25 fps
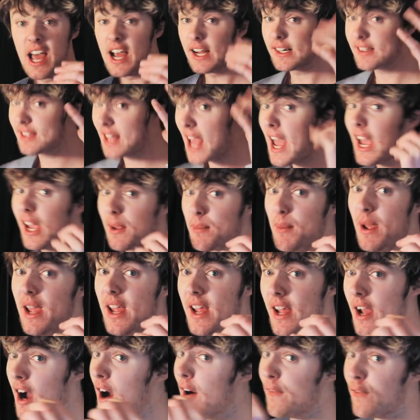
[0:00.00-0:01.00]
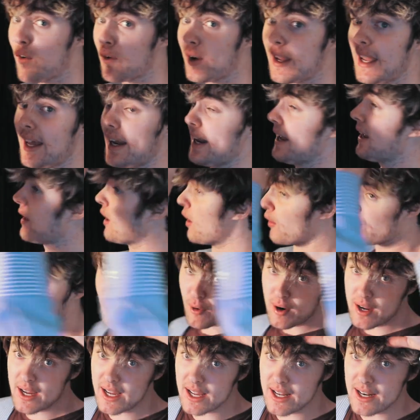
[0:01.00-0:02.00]
Attack me for getting
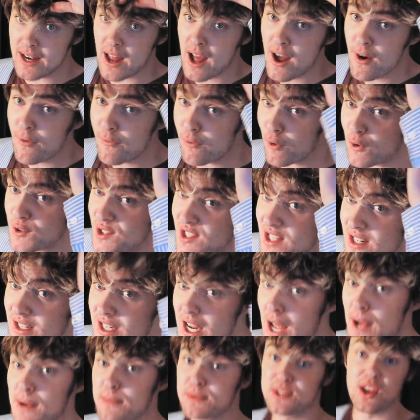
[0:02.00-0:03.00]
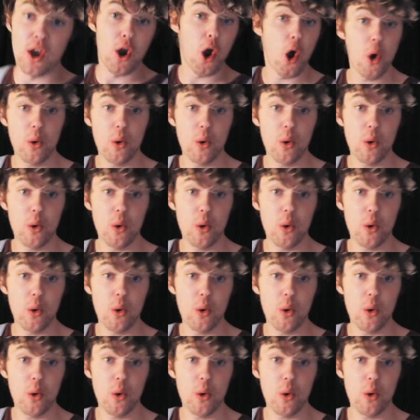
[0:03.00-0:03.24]
freaking frosted tips.